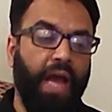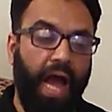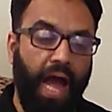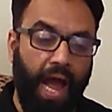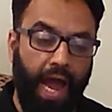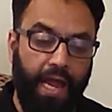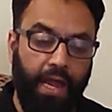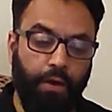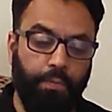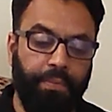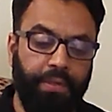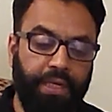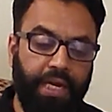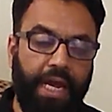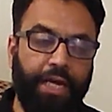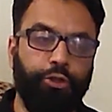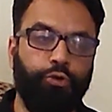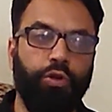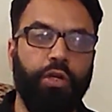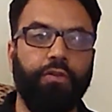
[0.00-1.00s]
I have been
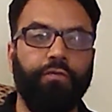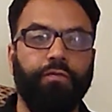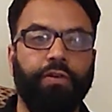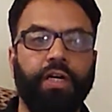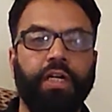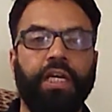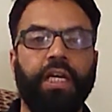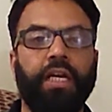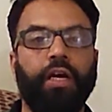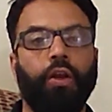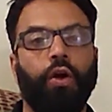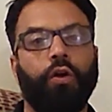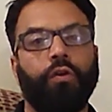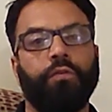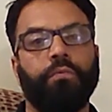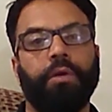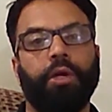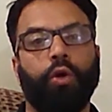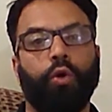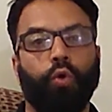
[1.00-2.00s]
actually working along
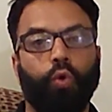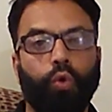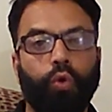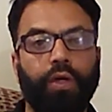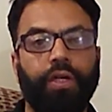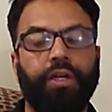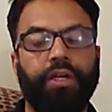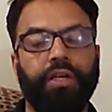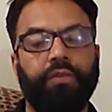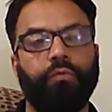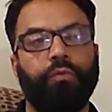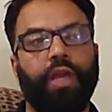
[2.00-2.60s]
with my whole team.